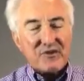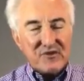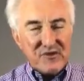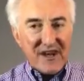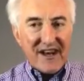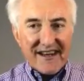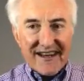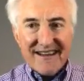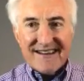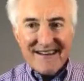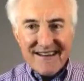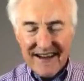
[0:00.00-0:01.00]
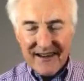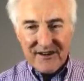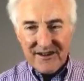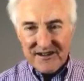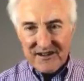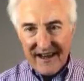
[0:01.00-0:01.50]
really
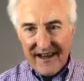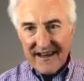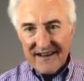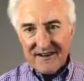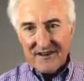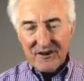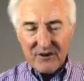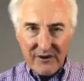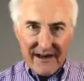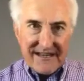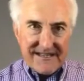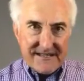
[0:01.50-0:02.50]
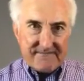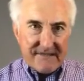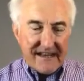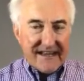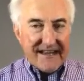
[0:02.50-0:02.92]
understand grace,